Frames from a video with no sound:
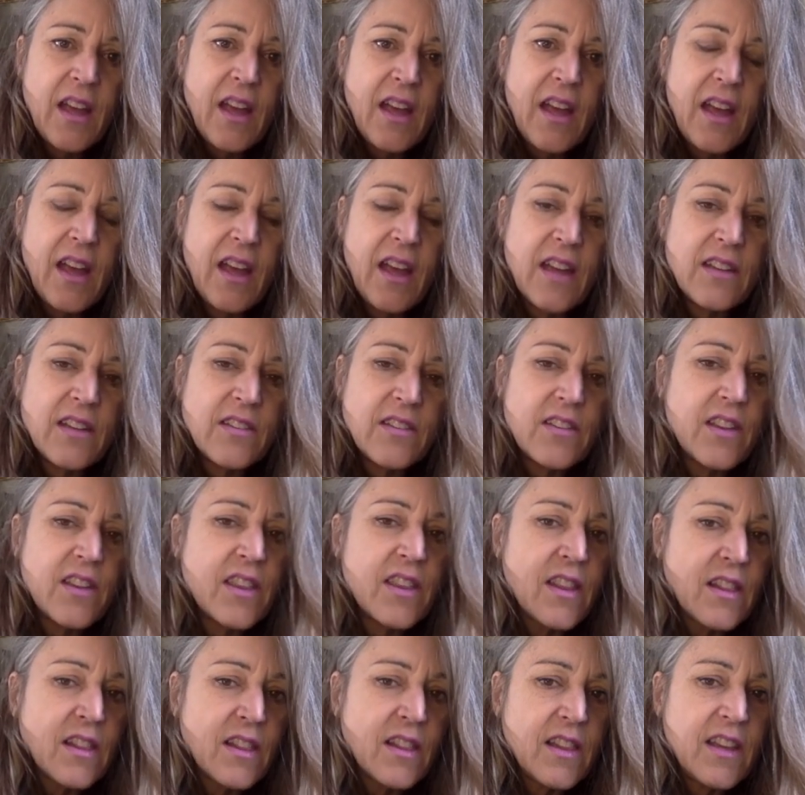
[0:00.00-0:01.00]
And
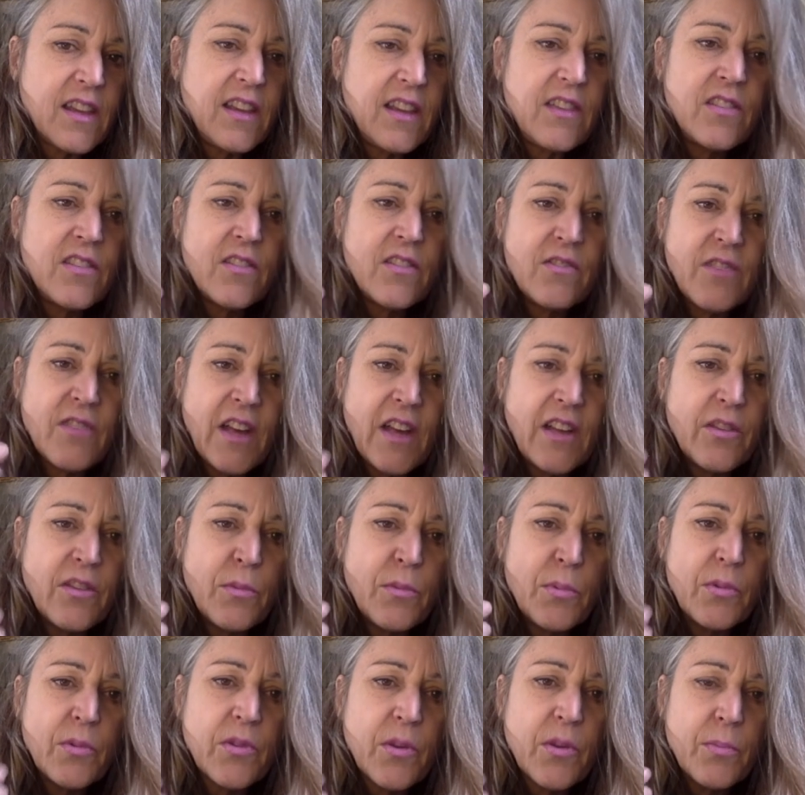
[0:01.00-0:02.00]
the least
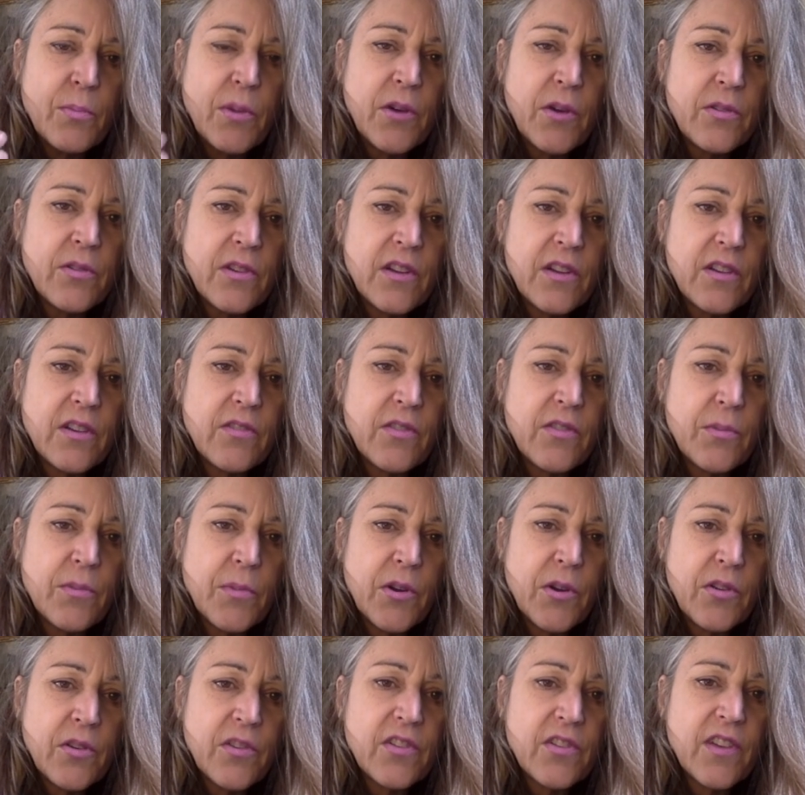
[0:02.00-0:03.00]
valuable component of the
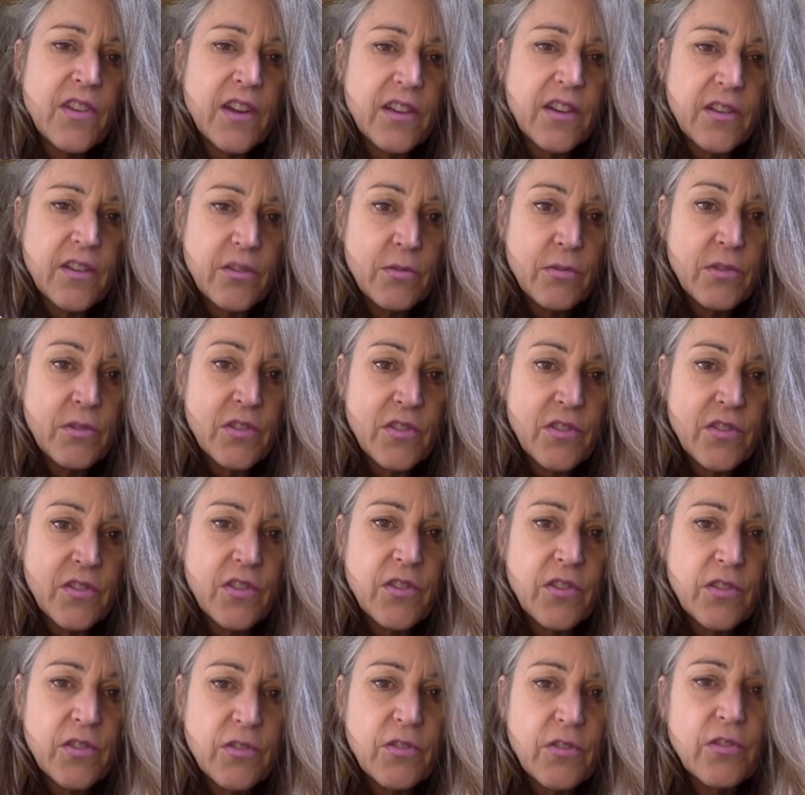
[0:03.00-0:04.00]
motorcycle, which is
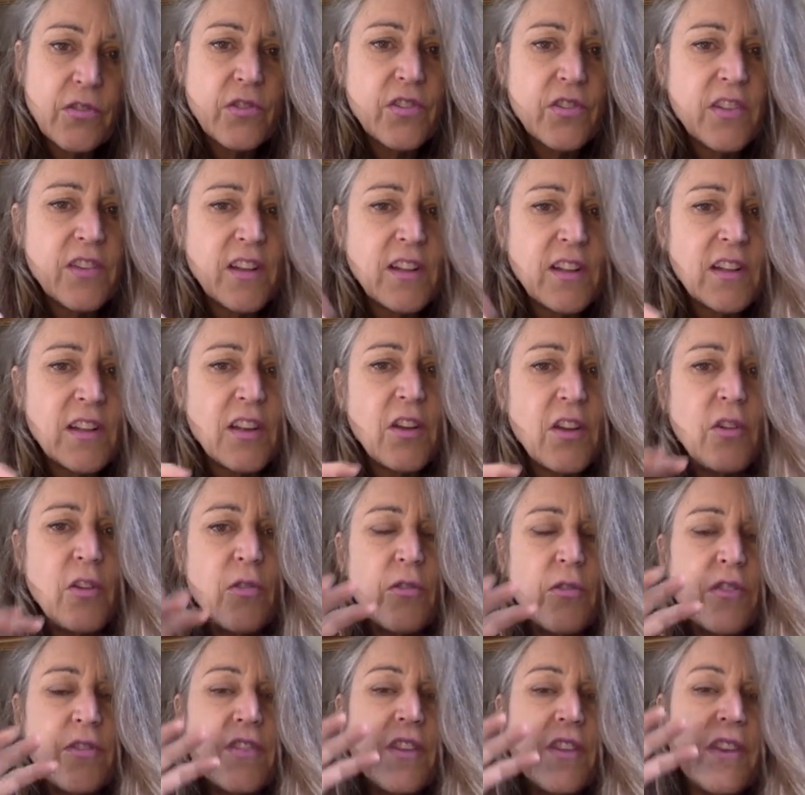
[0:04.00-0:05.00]
the screw, suddenly
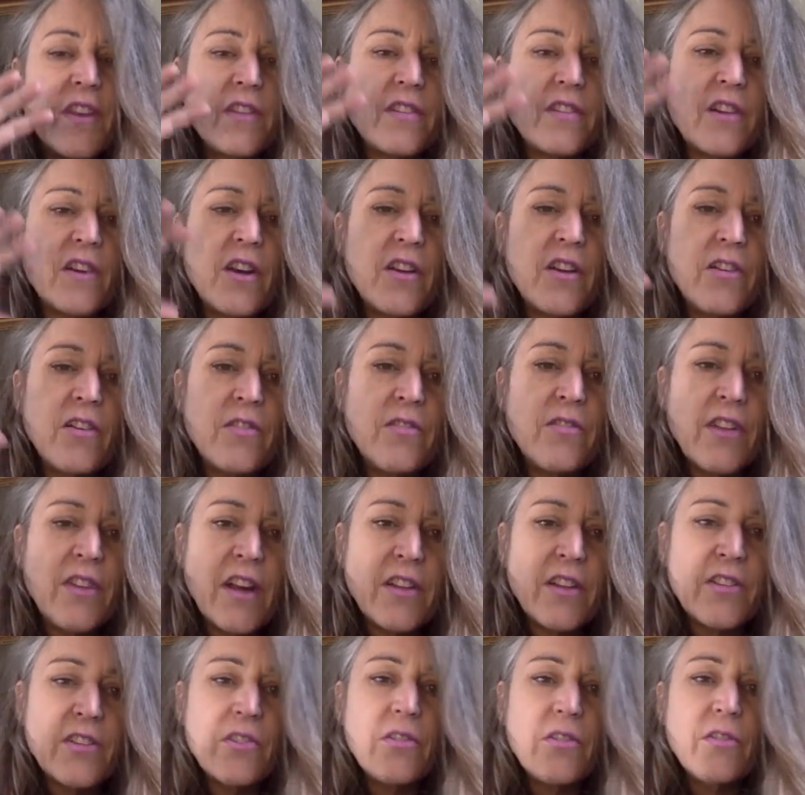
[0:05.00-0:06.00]
holds the entire
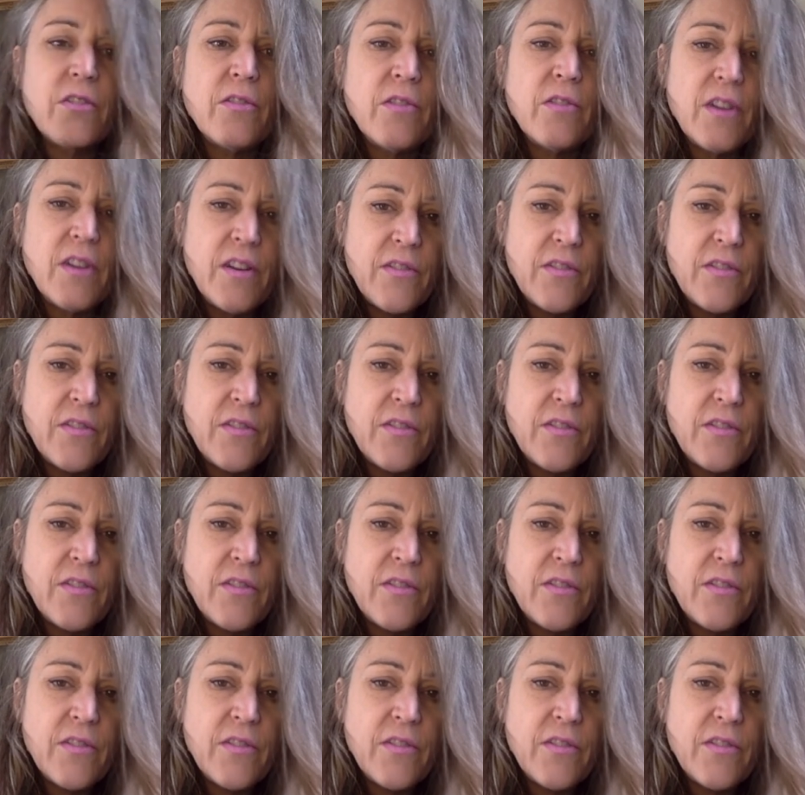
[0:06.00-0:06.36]
value of